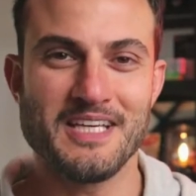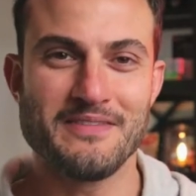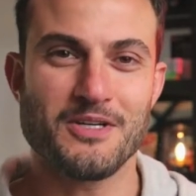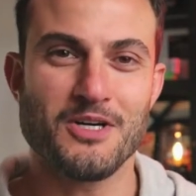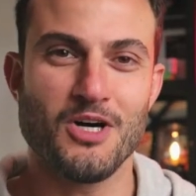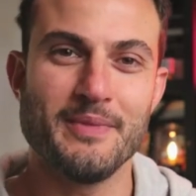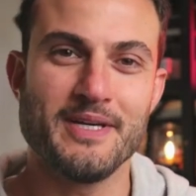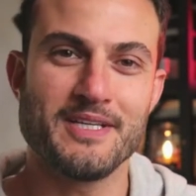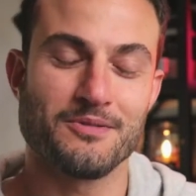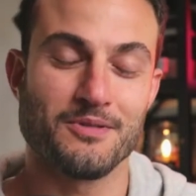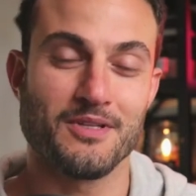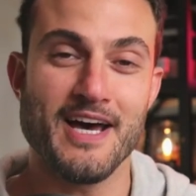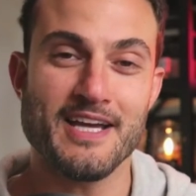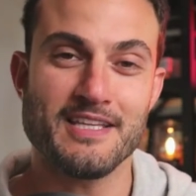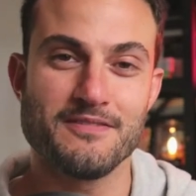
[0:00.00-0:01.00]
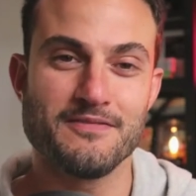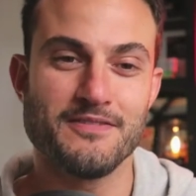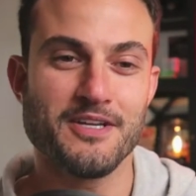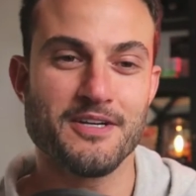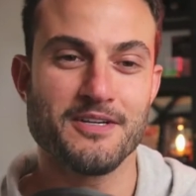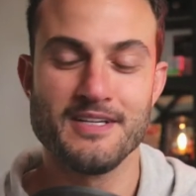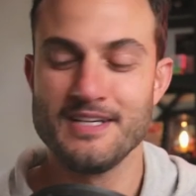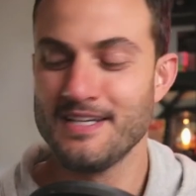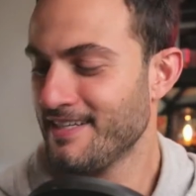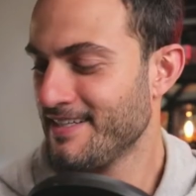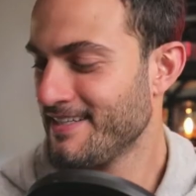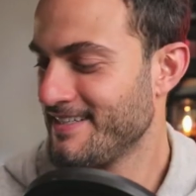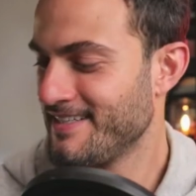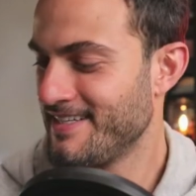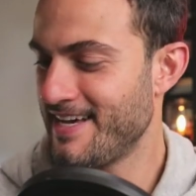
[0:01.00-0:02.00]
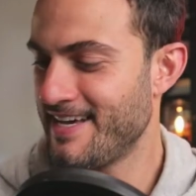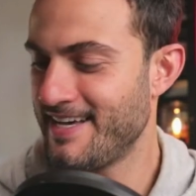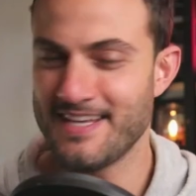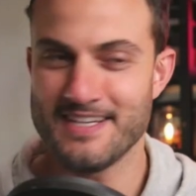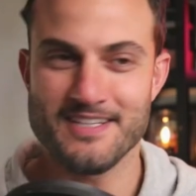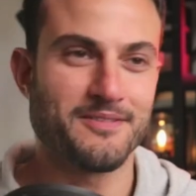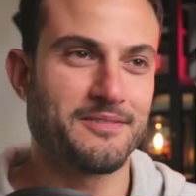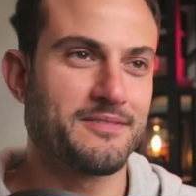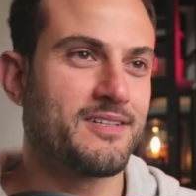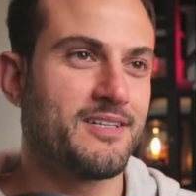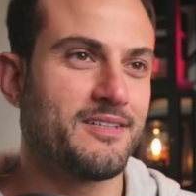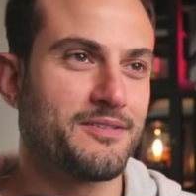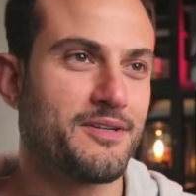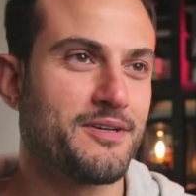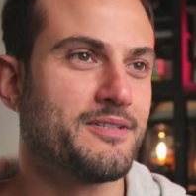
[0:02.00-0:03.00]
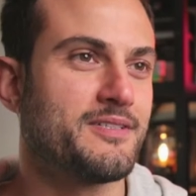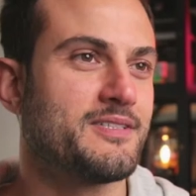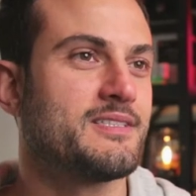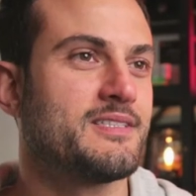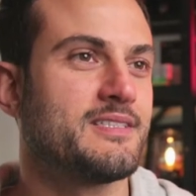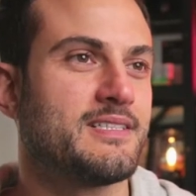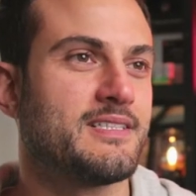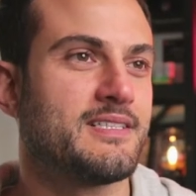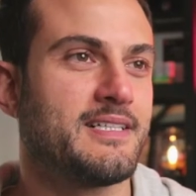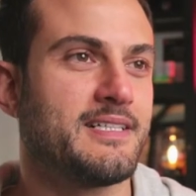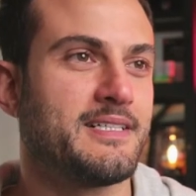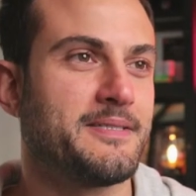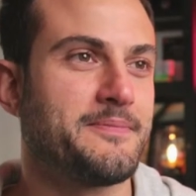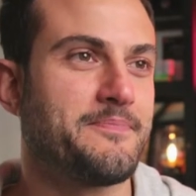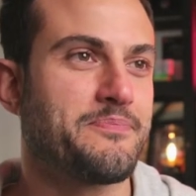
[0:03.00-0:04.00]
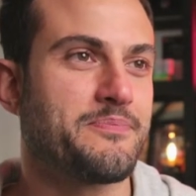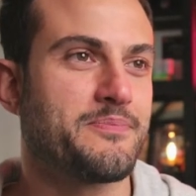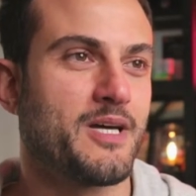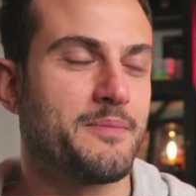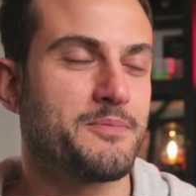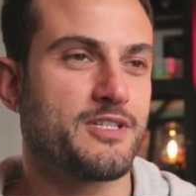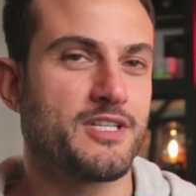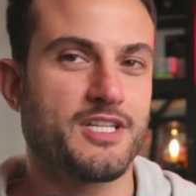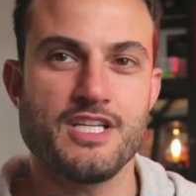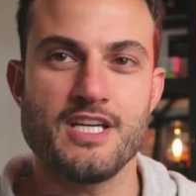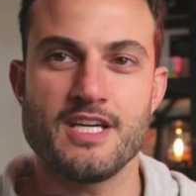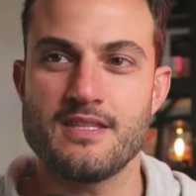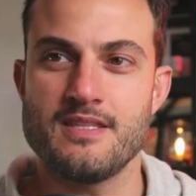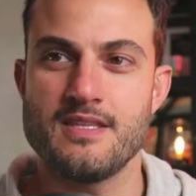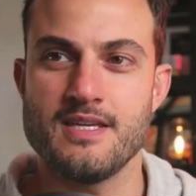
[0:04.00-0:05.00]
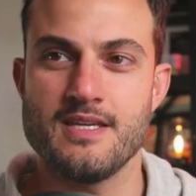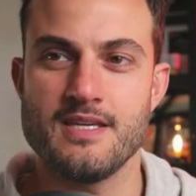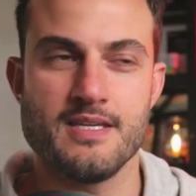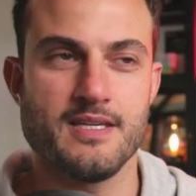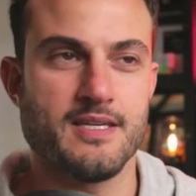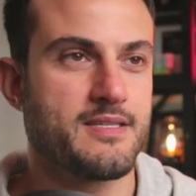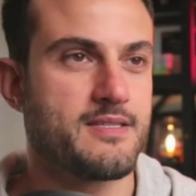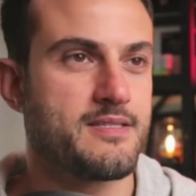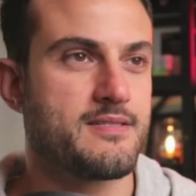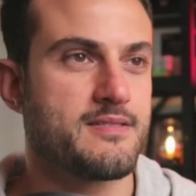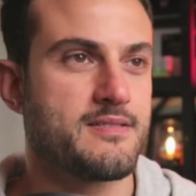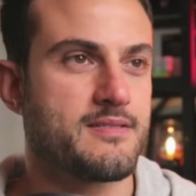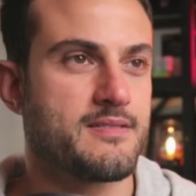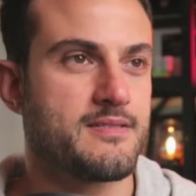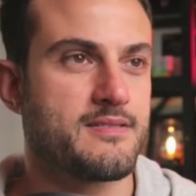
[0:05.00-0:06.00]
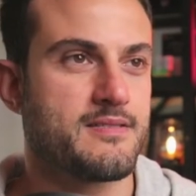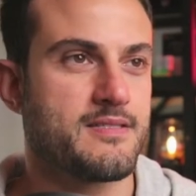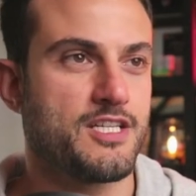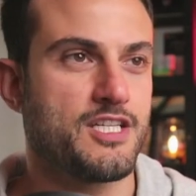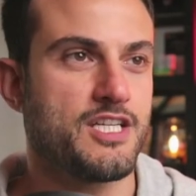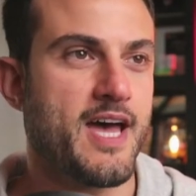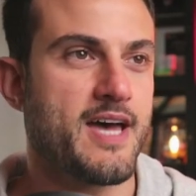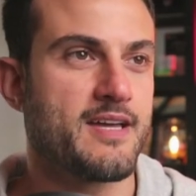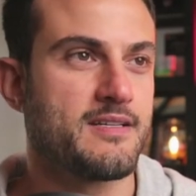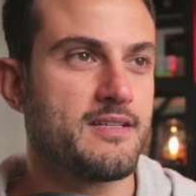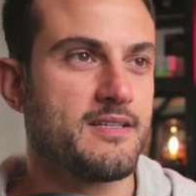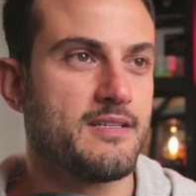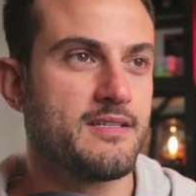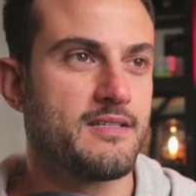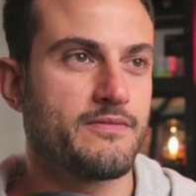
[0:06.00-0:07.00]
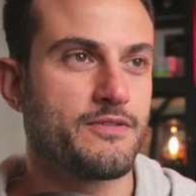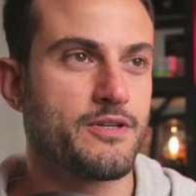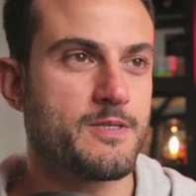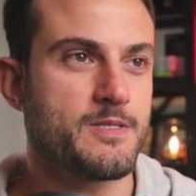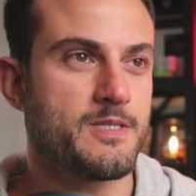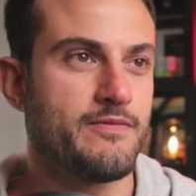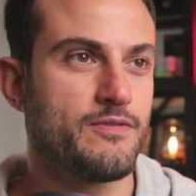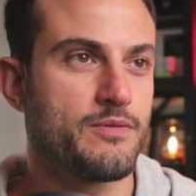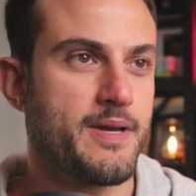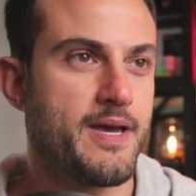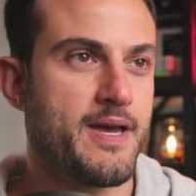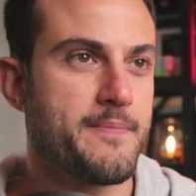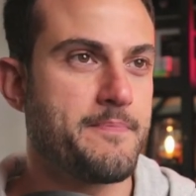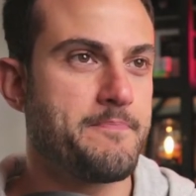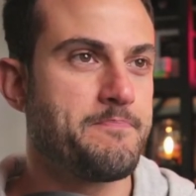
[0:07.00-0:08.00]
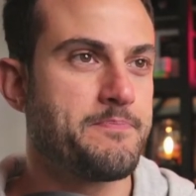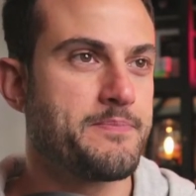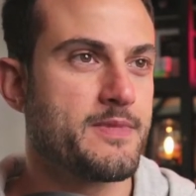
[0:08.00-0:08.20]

leave a comment or like the video, uh, and I'll I'll know. Um, but I'm just gonna check the the chat. I've got Stephen Pam.